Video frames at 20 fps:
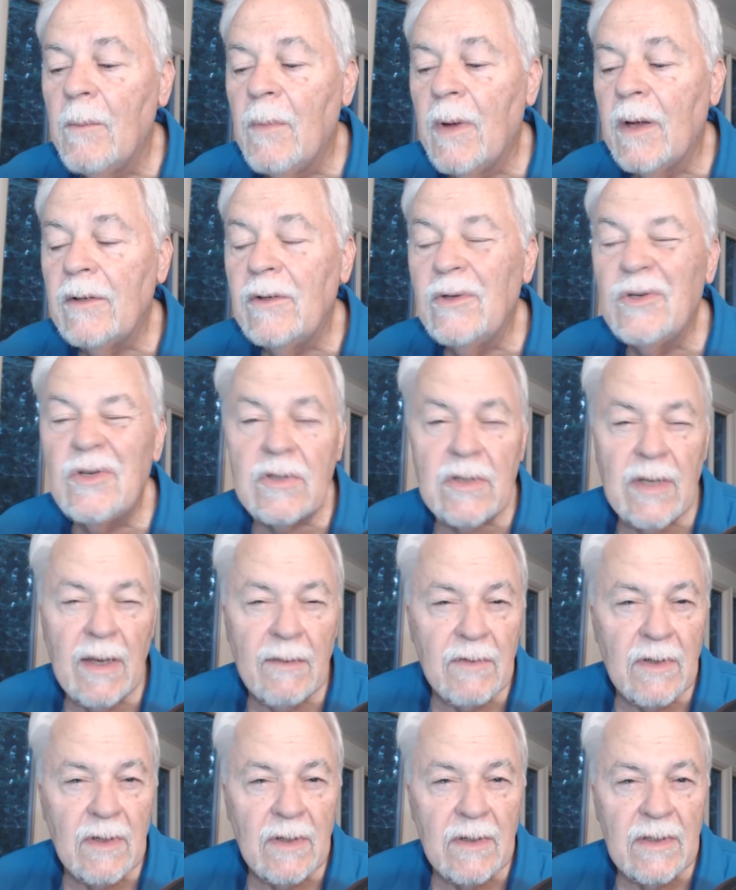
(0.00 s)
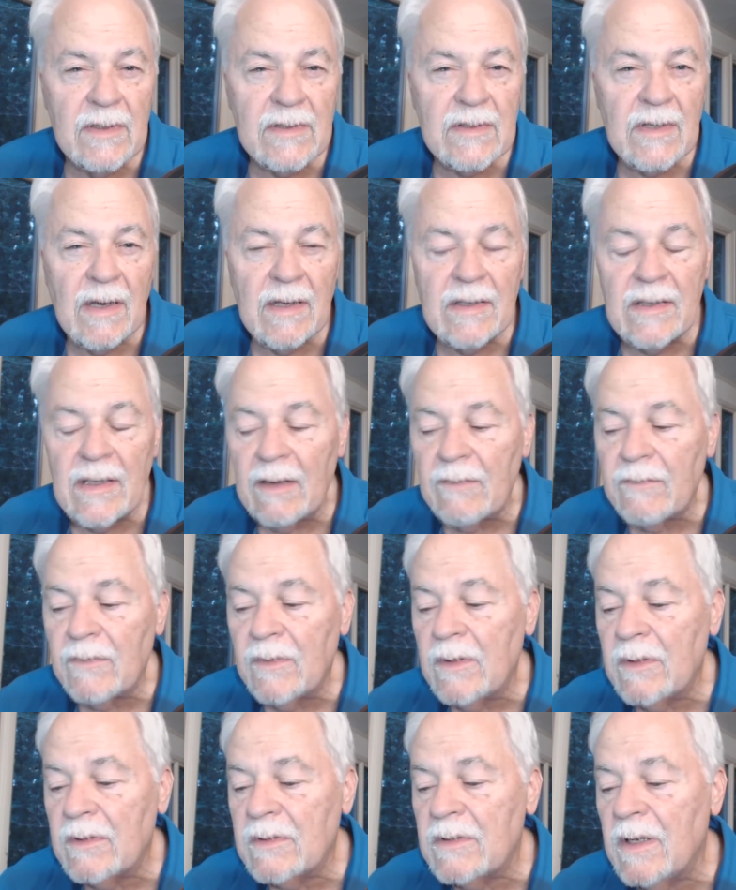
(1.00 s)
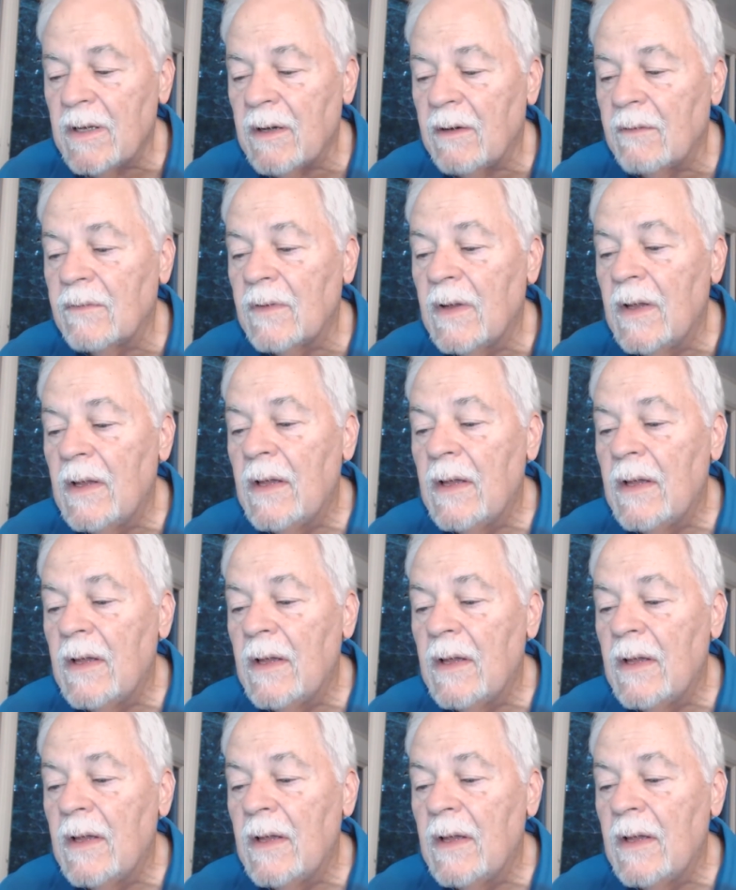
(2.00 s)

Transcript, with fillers: but you just have to decide that for yourself.